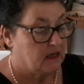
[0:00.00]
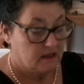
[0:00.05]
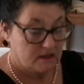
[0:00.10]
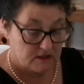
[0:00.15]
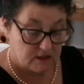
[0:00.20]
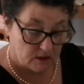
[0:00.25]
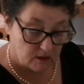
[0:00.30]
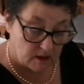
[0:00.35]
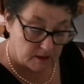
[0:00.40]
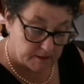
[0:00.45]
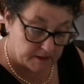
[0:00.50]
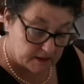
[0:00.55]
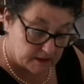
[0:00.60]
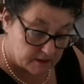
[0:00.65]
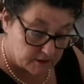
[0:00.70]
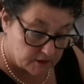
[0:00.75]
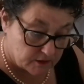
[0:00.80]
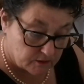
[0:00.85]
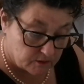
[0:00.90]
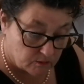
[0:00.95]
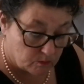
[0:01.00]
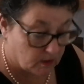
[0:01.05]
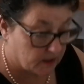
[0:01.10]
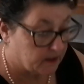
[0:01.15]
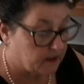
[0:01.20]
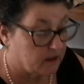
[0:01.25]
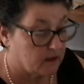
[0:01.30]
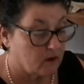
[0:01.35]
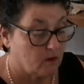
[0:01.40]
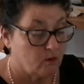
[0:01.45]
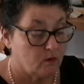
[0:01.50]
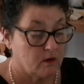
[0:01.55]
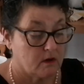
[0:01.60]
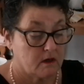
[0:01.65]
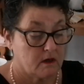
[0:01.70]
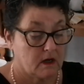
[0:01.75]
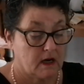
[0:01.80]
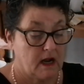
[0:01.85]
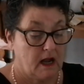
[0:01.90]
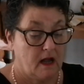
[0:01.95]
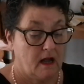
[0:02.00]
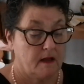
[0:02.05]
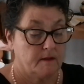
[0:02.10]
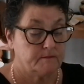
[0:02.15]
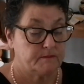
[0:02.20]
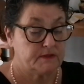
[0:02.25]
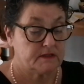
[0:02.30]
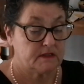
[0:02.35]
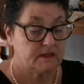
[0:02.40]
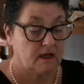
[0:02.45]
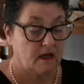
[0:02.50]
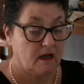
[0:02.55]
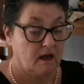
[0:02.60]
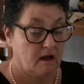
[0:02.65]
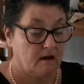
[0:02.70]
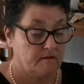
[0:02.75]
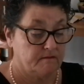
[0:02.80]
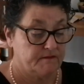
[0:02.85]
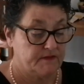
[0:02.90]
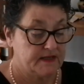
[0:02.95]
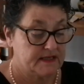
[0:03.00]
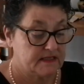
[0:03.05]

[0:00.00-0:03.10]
So I'm gonna do 1 1/4 cups of